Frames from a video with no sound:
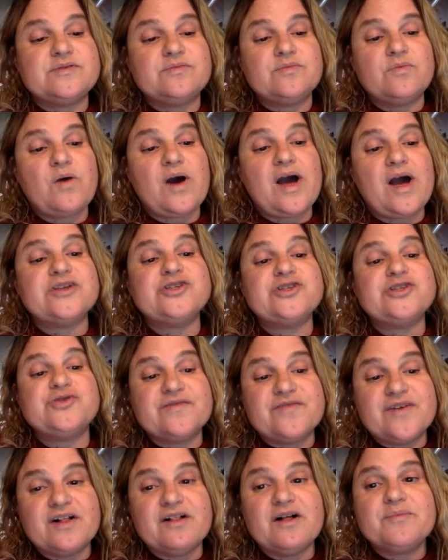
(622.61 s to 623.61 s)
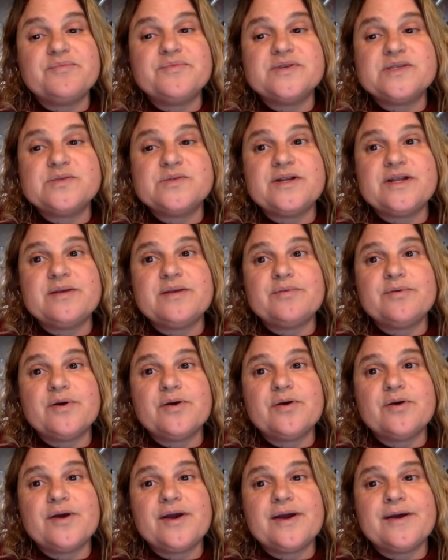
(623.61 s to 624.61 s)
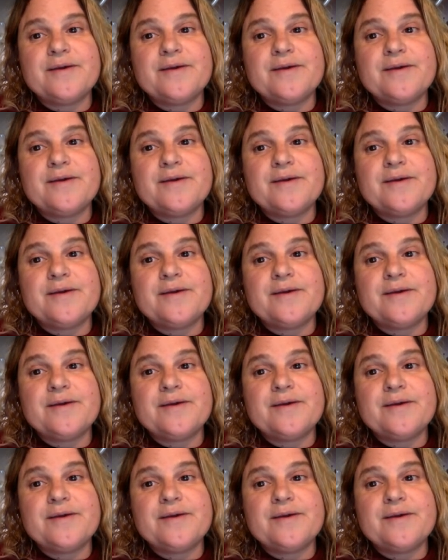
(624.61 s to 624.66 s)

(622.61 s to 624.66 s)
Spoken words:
you develop this reading program?